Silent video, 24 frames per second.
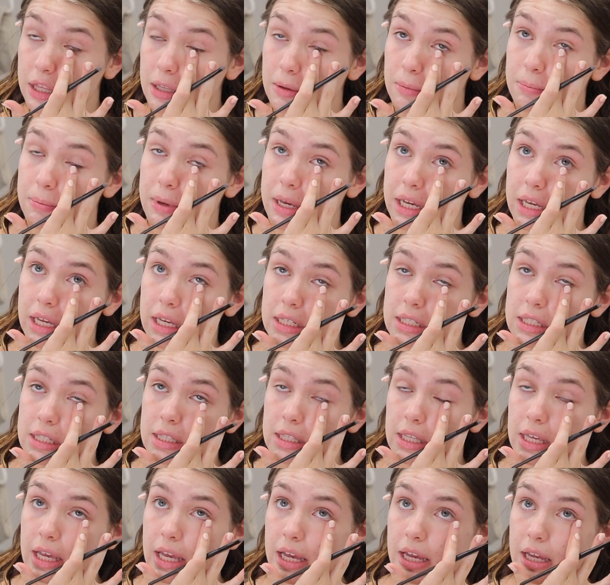the biggest
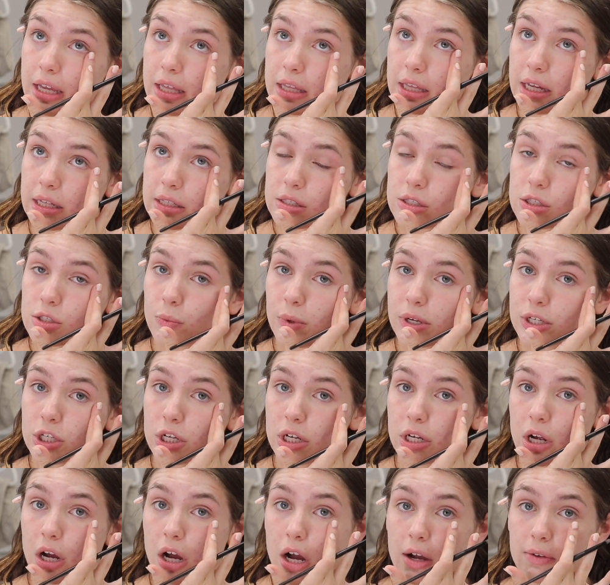thing that
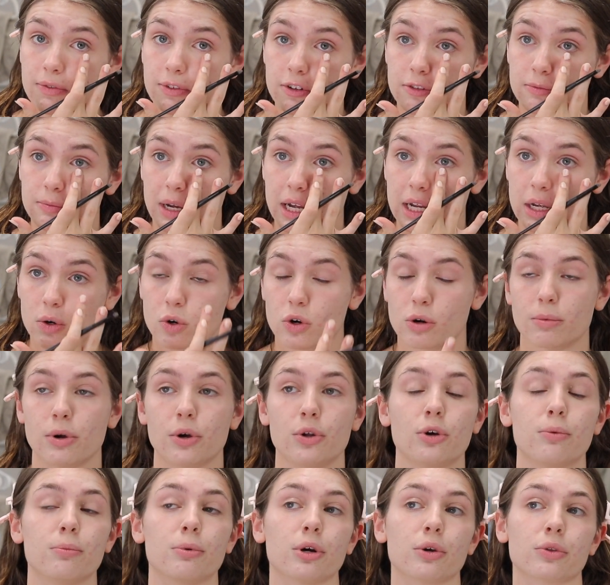switching off of my
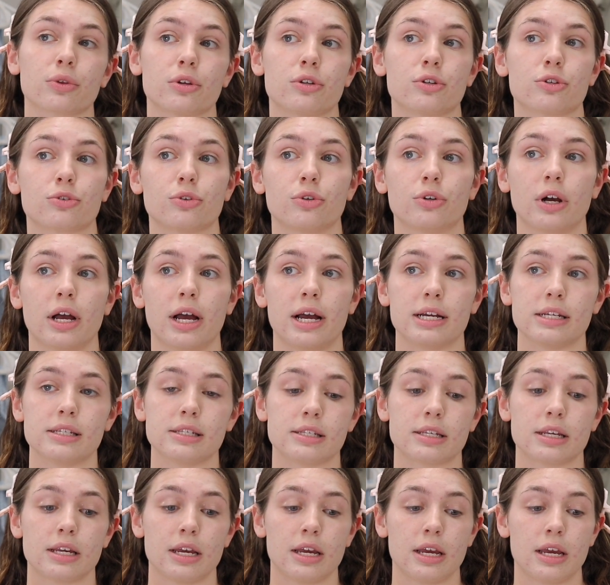hormonal birth control
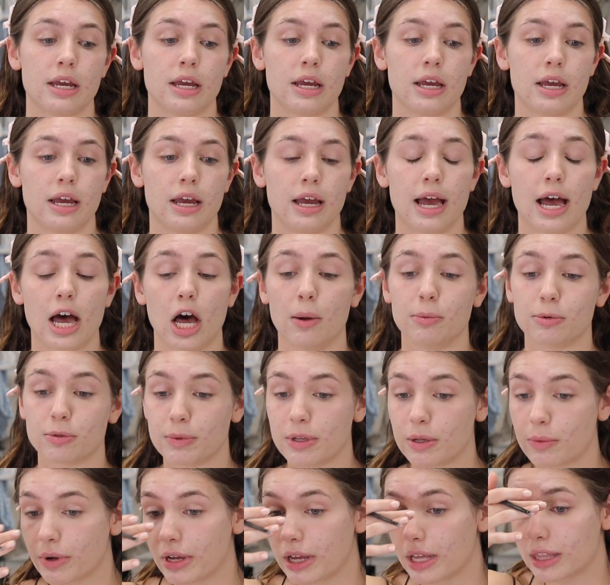has helped
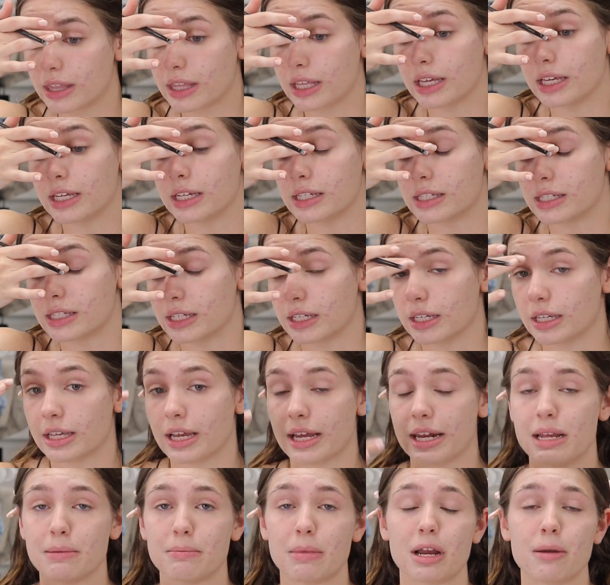me with is
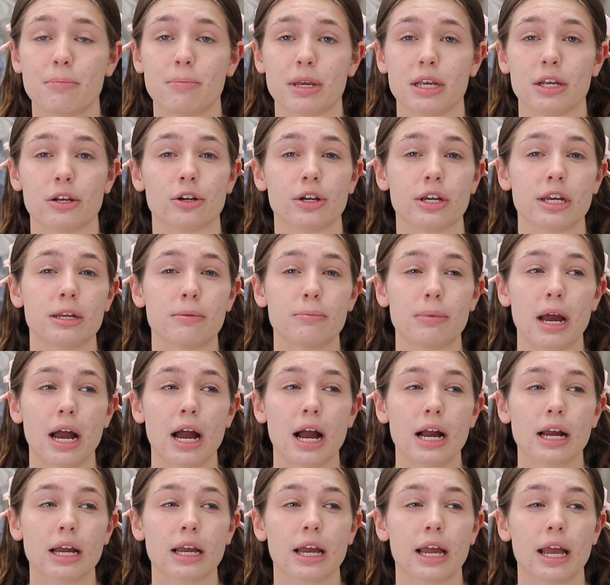getting my period
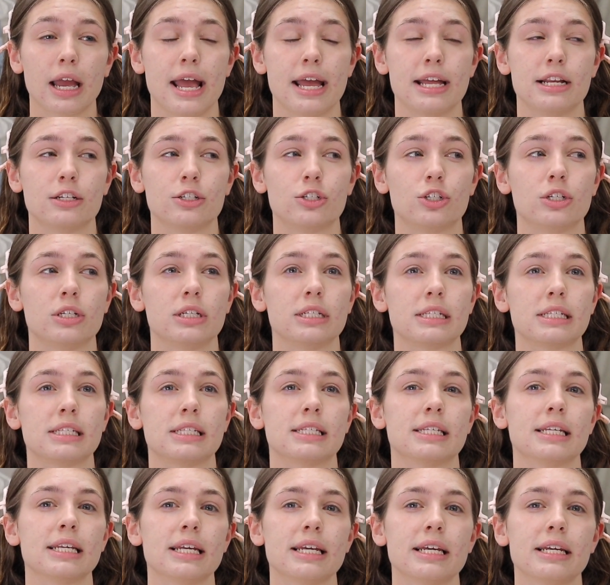back and
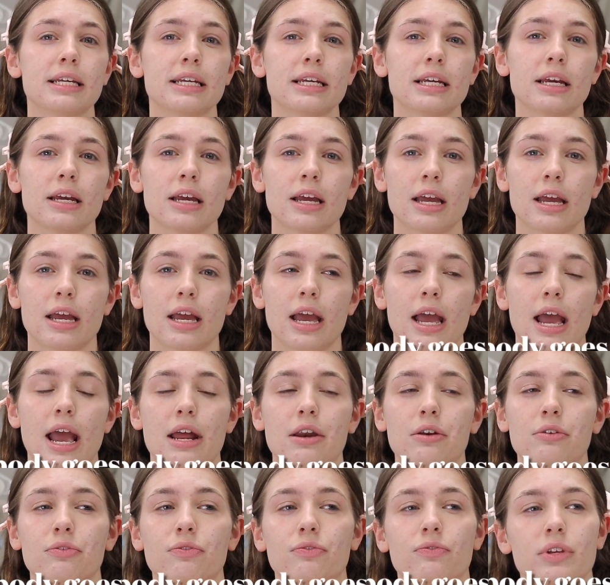seeing
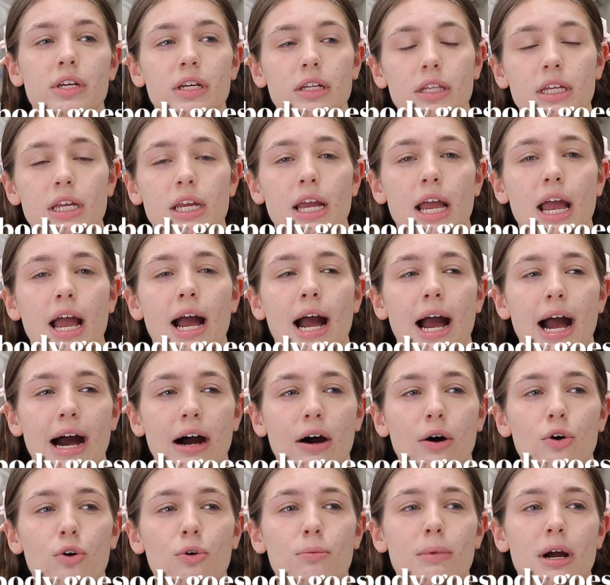and feeling
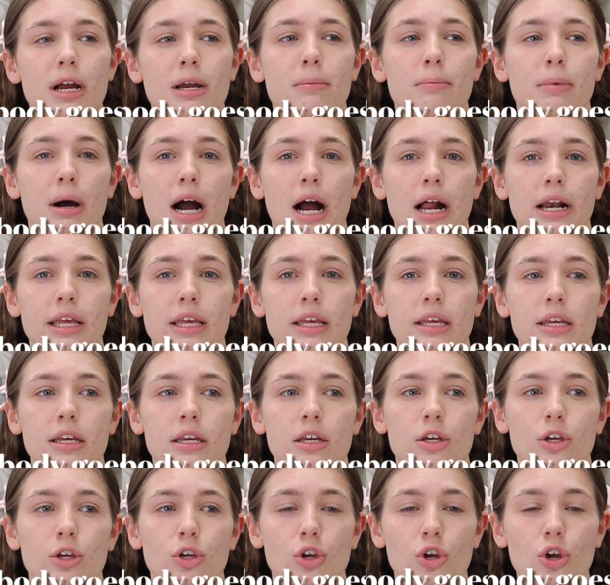how my
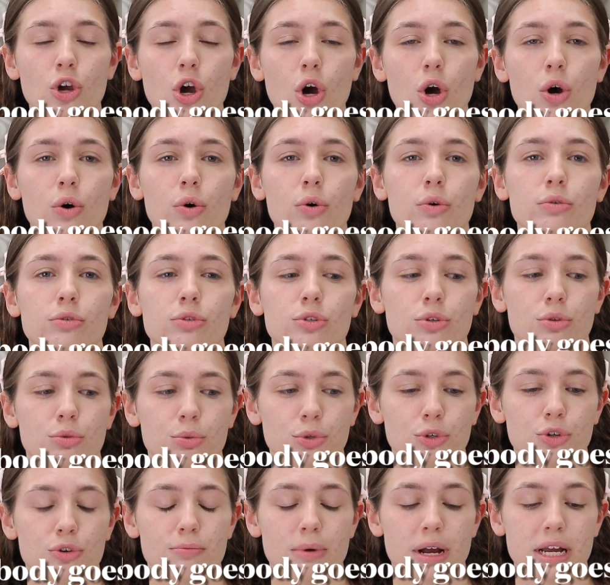body goes
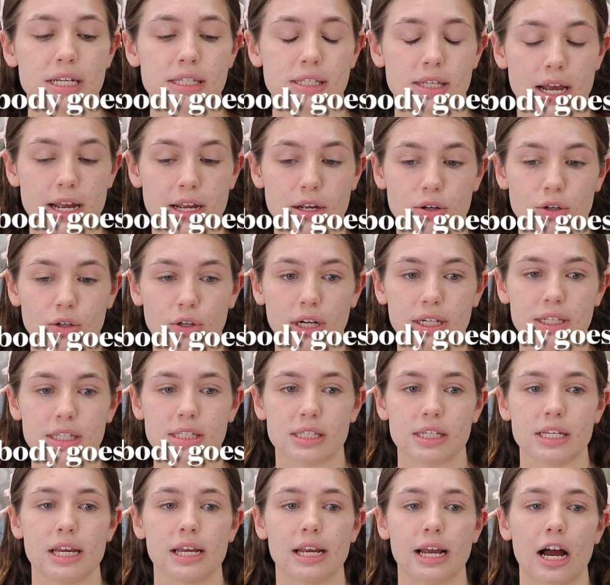through my cycle and
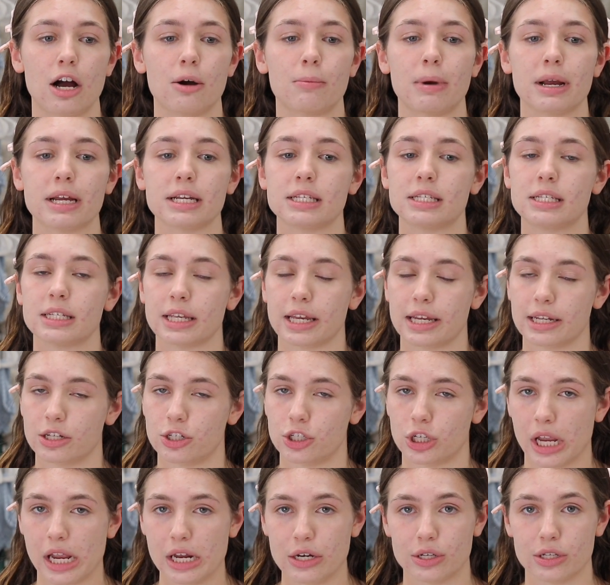seeing how my skin
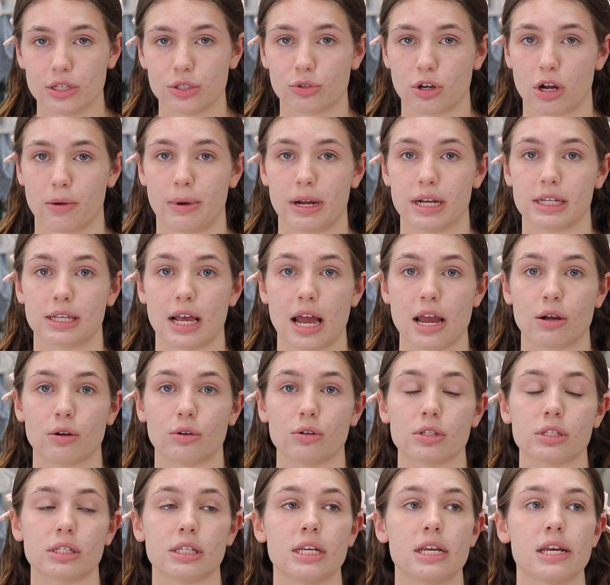changes throughout my
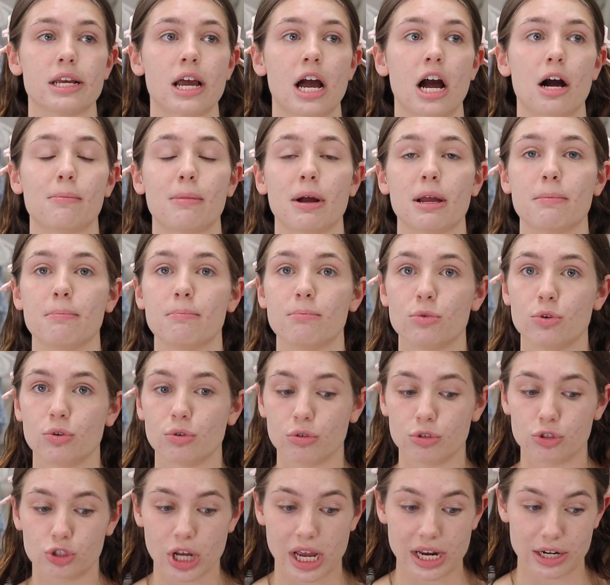cycle, seeing how my
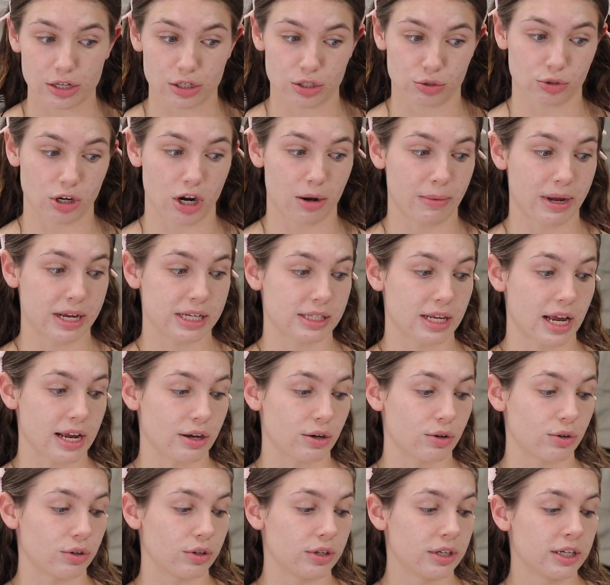mood changes throughout my
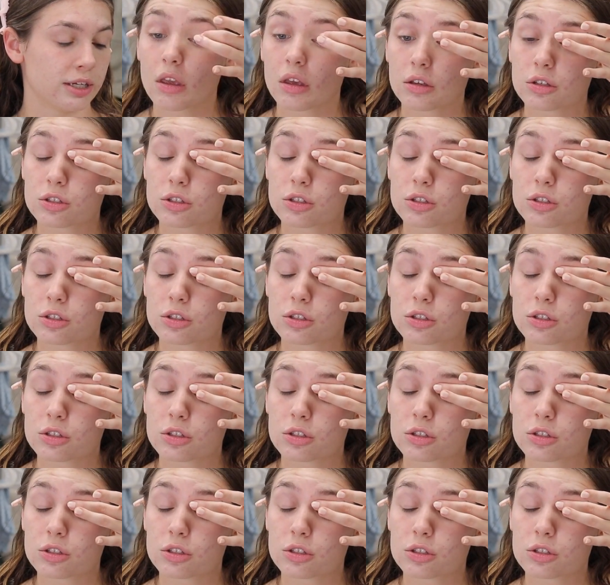cycle.